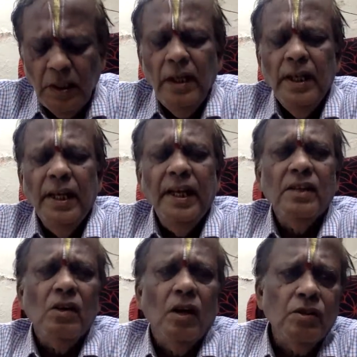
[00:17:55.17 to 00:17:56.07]
It
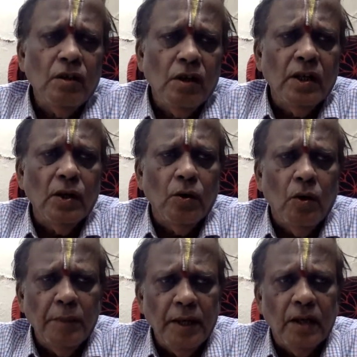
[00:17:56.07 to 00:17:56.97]
is also called an
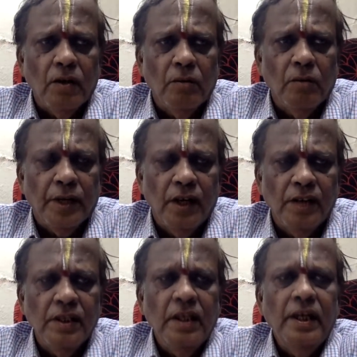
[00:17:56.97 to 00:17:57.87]
open account
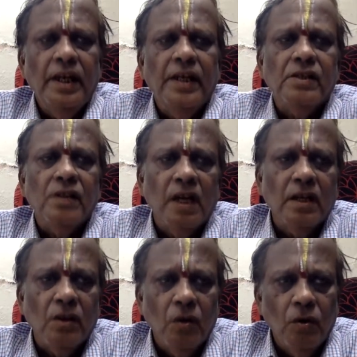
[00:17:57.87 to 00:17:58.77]
because it is
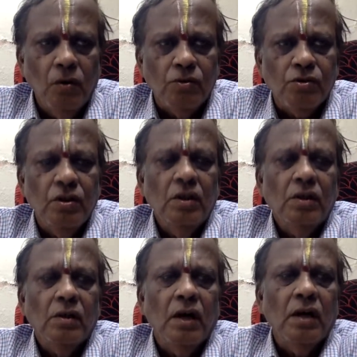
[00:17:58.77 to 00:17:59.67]
not closed.
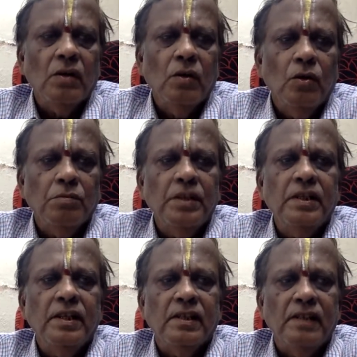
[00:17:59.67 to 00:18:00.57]
Not closed means
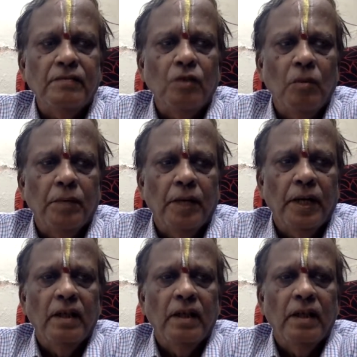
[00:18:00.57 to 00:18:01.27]
it is left open.